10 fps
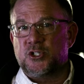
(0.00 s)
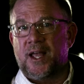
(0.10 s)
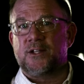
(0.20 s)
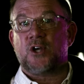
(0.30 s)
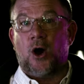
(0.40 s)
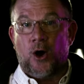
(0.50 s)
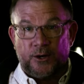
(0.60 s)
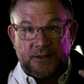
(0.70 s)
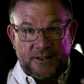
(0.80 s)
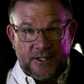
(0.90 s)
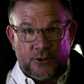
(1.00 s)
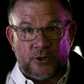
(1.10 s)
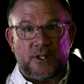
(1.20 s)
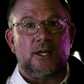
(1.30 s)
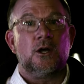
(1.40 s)
chance are
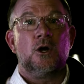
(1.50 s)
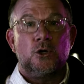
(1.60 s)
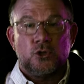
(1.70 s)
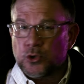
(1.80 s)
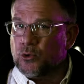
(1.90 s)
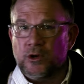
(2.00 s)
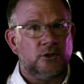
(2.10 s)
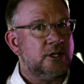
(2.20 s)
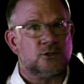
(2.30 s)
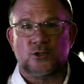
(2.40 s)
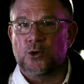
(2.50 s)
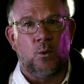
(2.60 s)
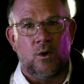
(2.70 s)
literally trillions to